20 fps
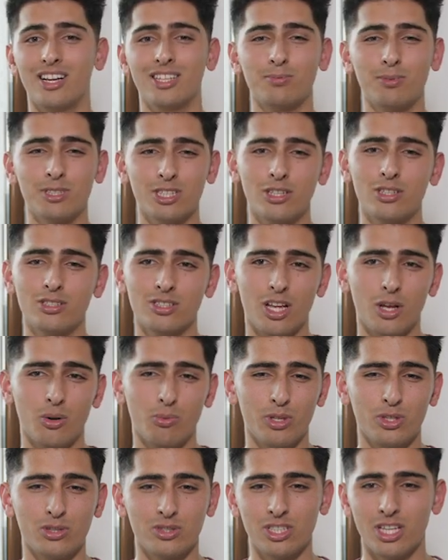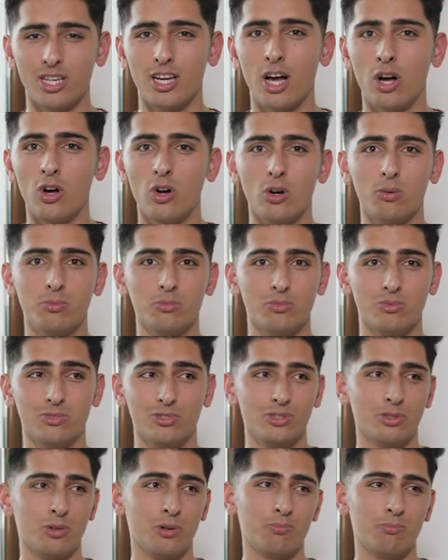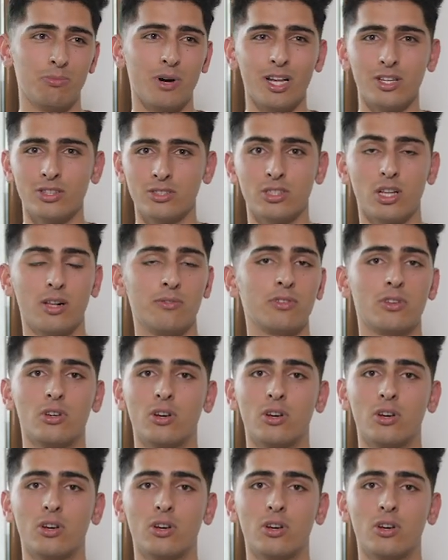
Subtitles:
Especially because, like, when you're staying at home, you're by yourself,